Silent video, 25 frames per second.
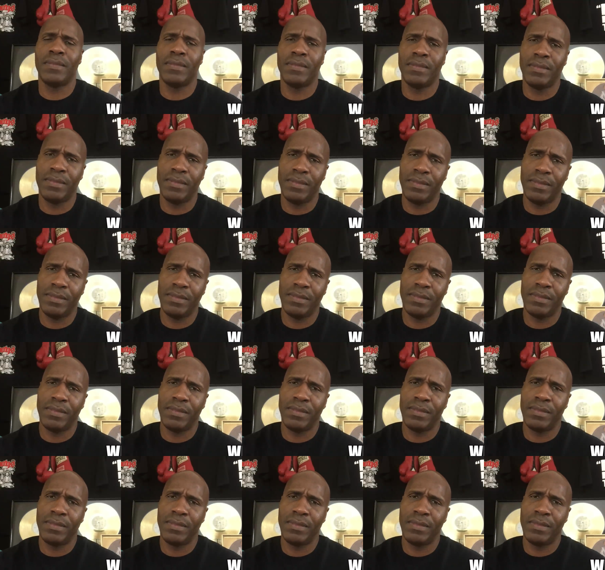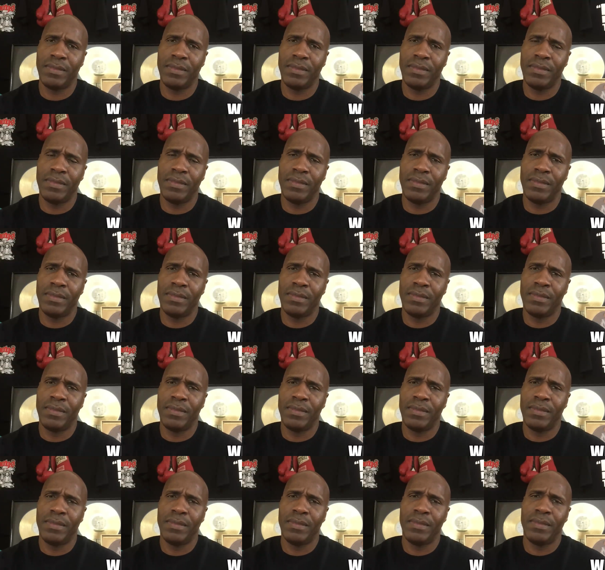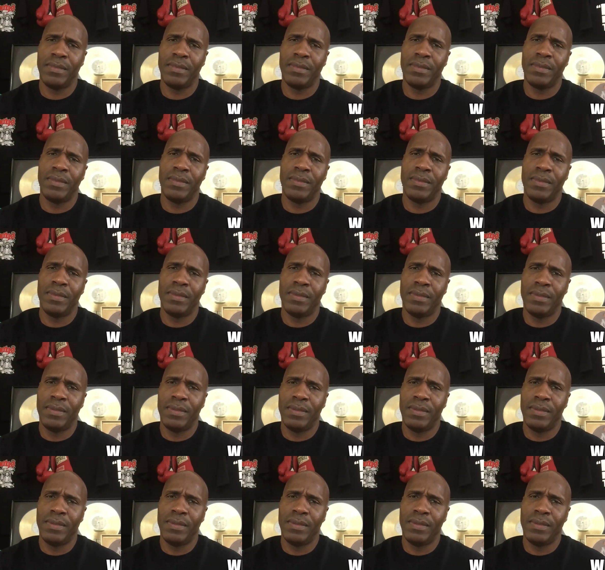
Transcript: (no one is talking)